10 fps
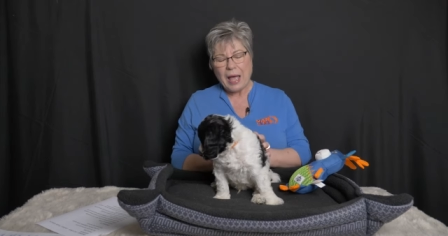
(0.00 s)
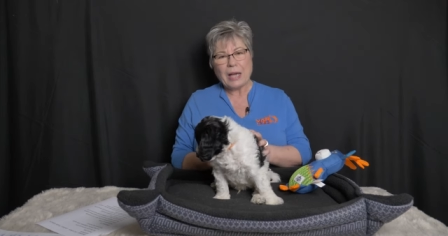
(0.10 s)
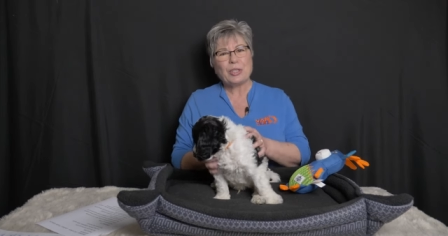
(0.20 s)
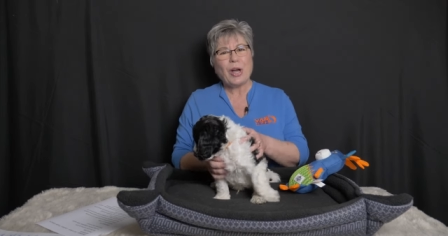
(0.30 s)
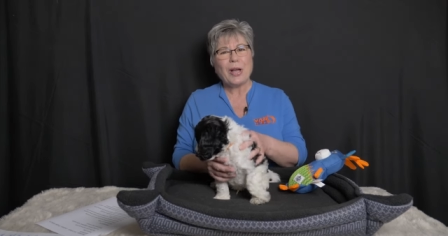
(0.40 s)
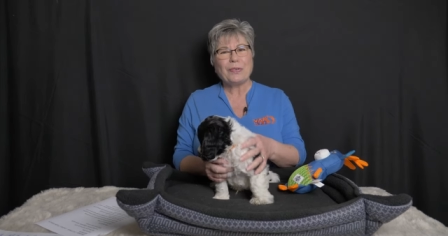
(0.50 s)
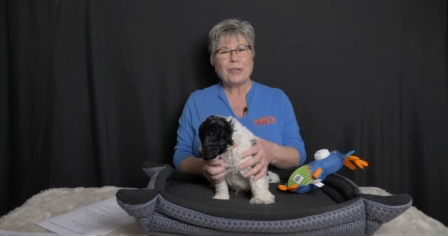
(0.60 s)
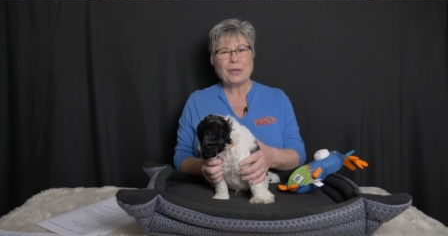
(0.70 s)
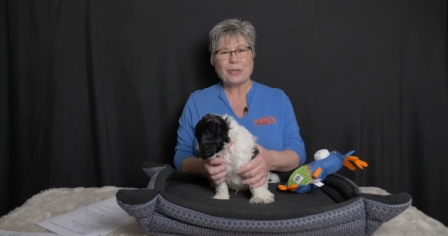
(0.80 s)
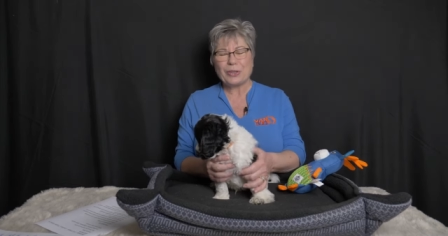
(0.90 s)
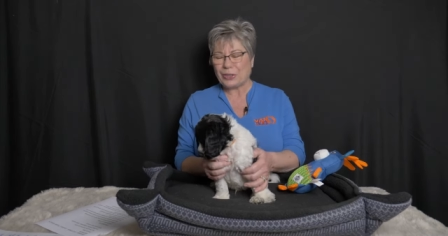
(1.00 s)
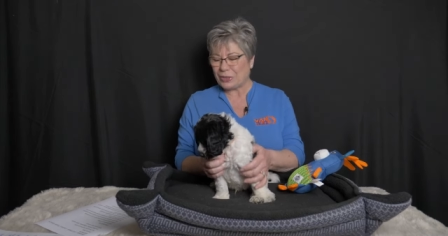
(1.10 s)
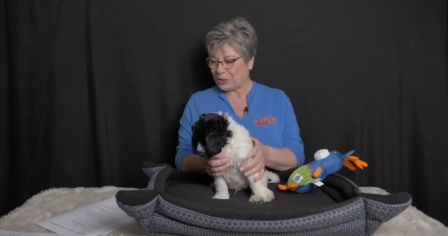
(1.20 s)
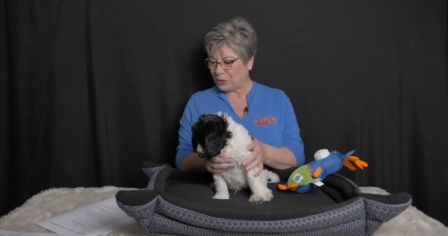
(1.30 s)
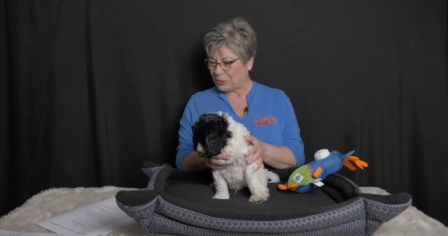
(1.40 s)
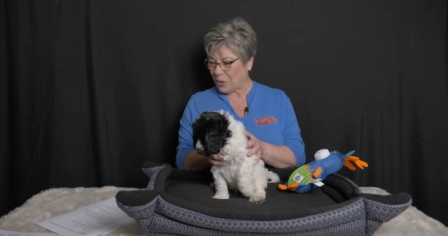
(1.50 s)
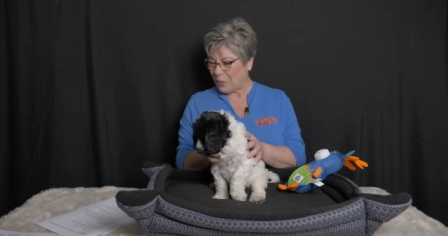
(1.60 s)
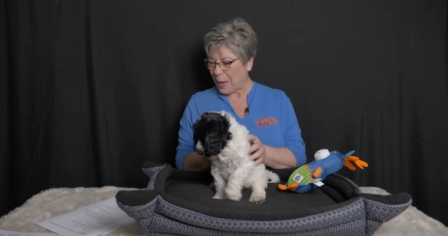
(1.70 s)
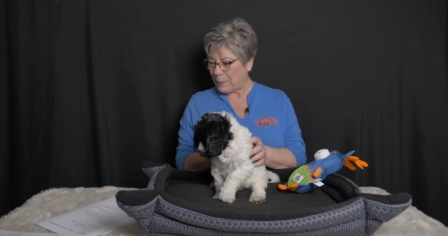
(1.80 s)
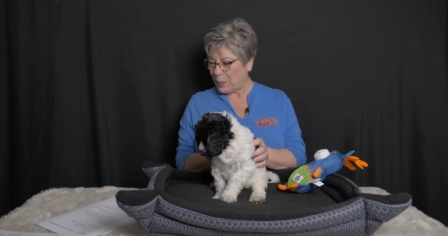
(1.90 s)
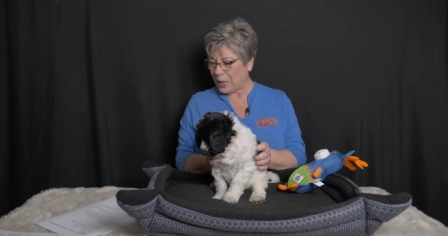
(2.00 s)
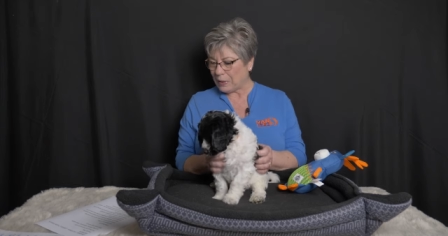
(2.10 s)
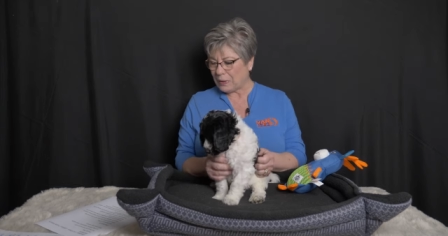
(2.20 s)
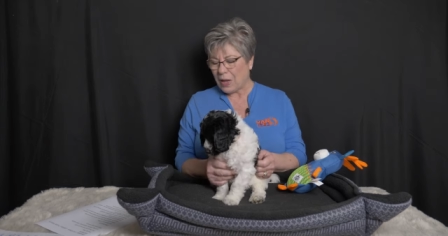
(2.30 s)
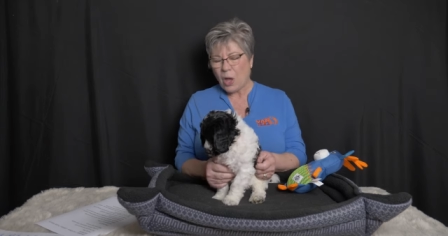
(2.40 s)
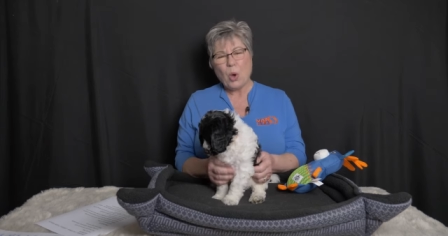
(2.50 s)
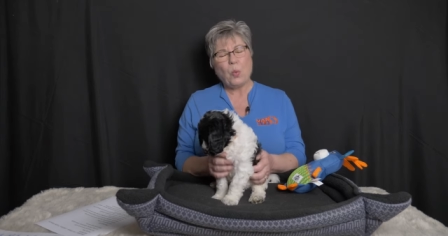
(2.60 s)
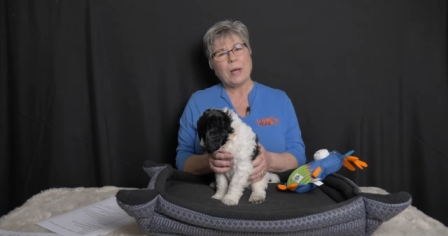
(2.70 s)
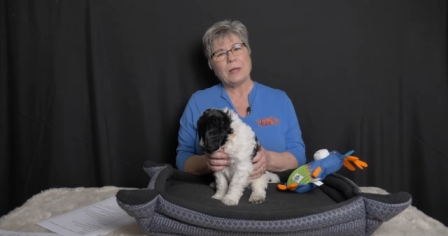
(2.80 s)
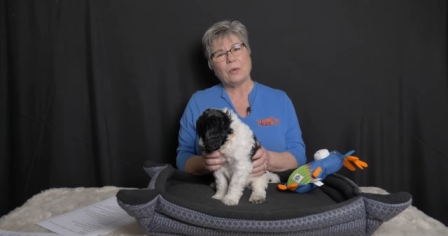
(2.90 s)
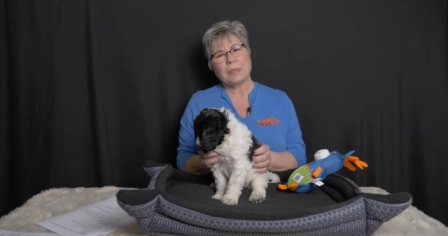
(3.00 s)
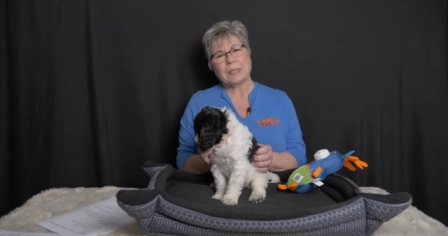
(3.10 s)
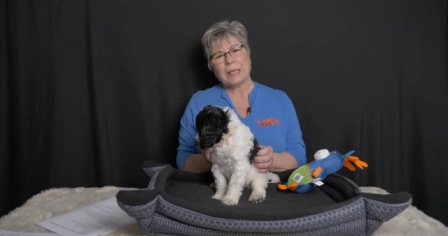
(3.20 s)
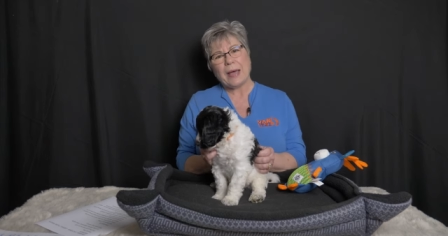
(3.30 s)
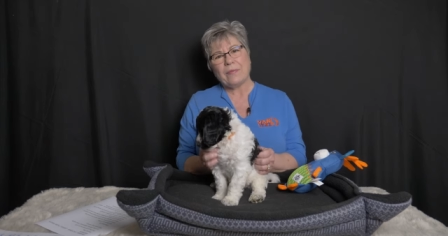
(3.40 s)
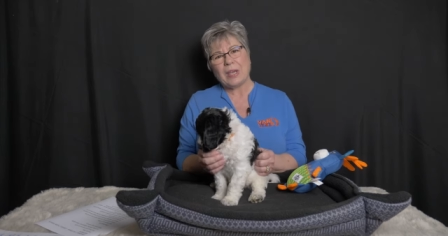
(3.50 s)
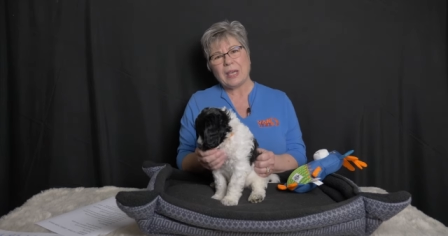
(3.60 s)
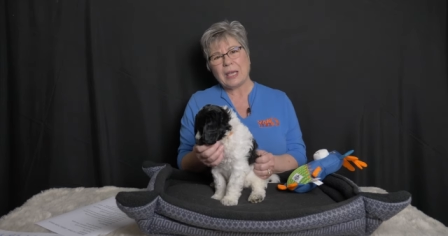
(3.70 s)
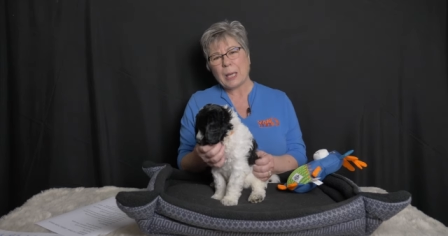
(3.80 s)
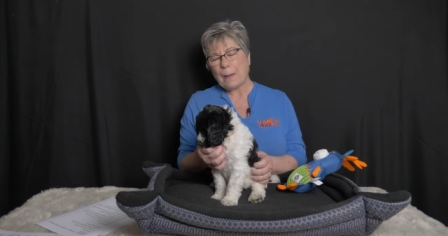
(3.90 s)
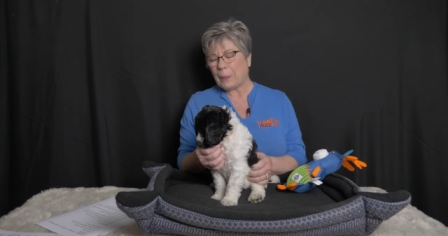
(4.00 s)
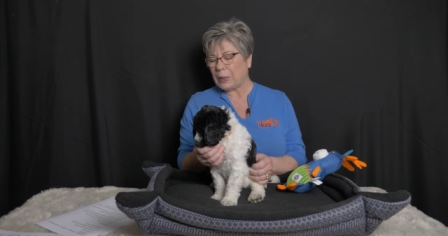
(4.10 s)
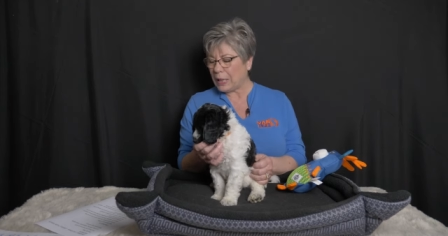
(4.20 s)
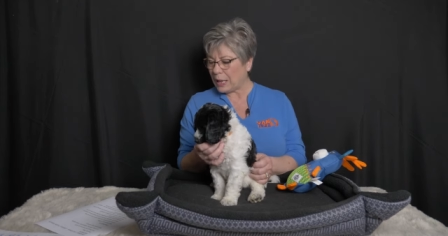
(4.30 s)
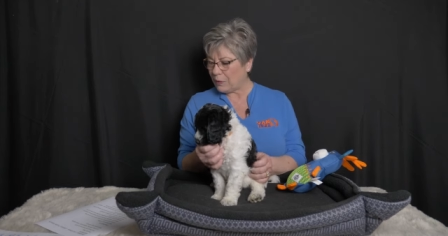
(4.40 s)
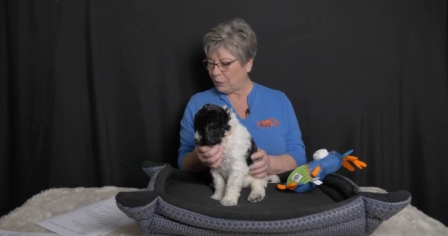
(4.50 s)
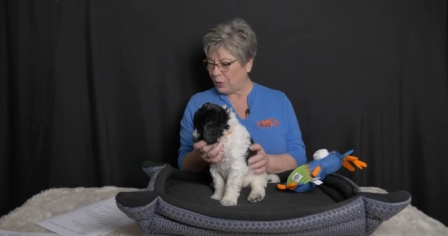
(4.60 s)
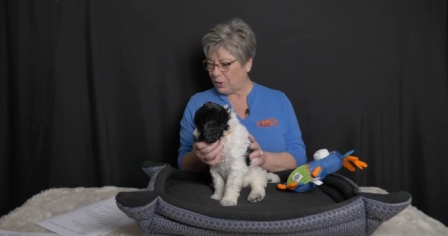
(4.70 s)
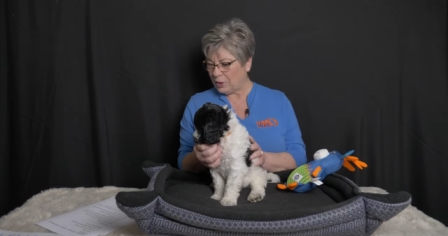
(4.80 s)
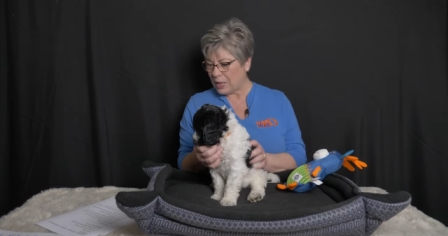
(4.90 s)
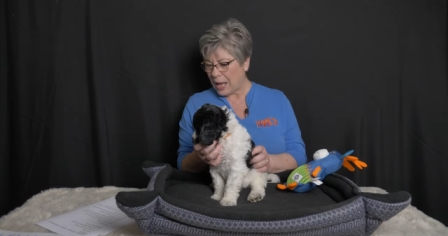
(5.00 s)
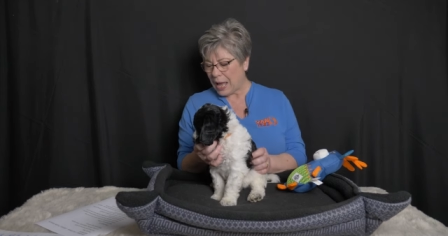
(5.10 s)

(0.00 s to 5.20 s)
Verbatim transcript: a dog for their girls to grow up with one who was loving, playful,